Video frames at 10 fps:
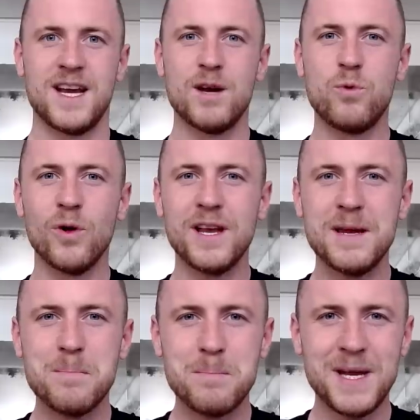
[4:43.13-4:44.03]
It will
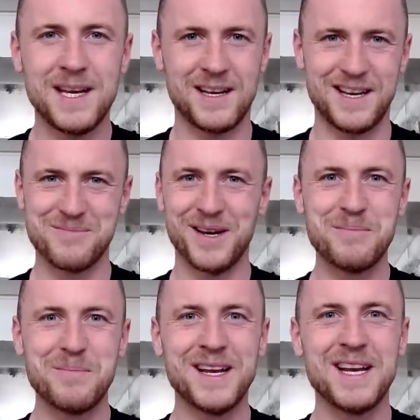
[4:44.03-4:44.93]
immediately, but
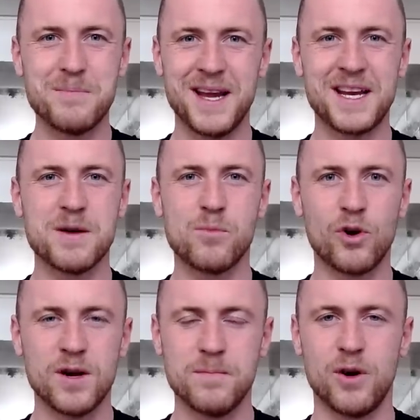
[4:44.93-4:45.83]
immediately make it more
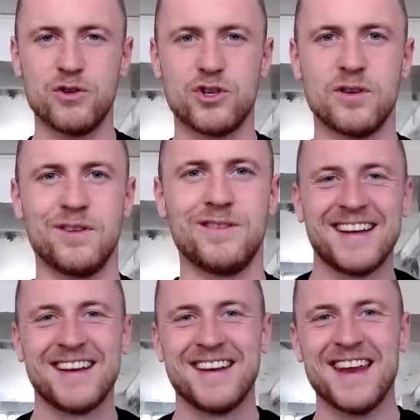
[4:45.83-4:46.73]
emotional.
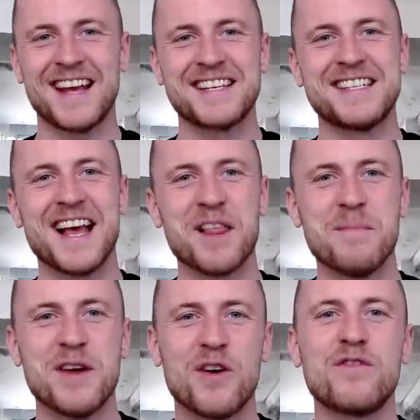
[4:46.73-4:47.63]
Next
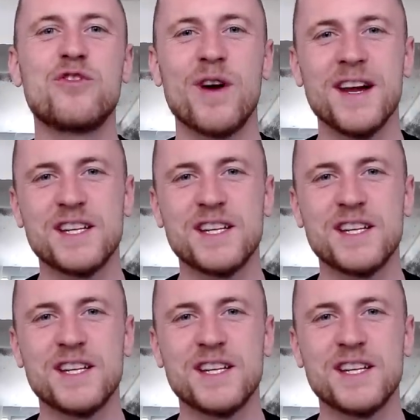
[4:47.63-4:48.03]
element of great